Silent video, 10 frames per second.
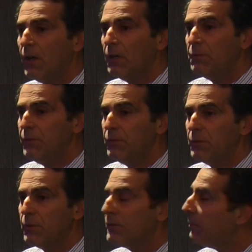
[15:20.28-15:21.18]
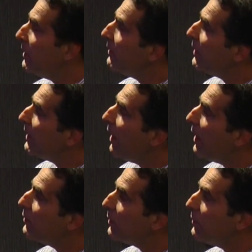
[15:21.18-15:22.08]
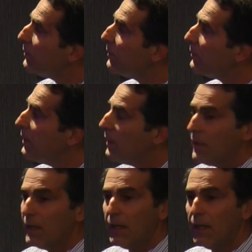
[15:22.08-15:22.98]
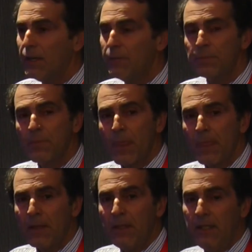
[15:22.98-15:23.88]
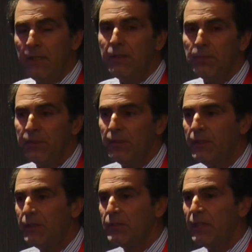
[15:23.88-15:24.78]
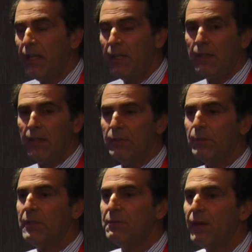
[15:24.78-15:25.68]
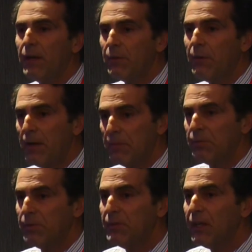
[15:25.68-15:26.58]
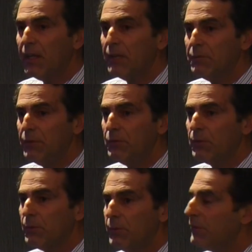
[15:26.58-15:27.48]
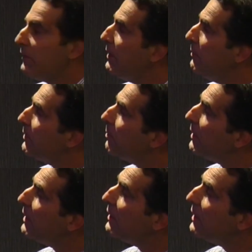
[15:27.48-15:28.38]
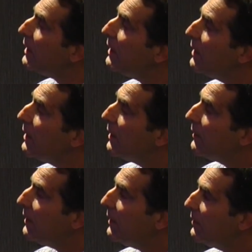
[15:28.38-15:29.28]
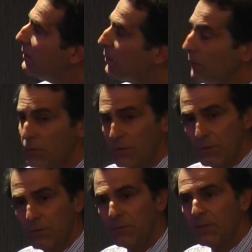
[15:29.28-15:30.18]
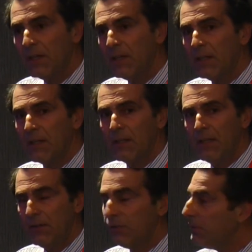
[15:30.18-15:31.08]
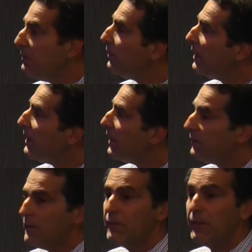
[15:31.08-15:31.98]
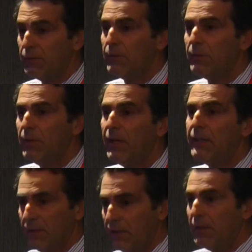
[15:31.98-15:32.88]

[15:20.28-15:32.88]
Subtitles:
of fish oils. And when I say high doses, anything between 10 and 25 grams per day of fish oil, which seems to be the dose of N3 fatty acids that's required,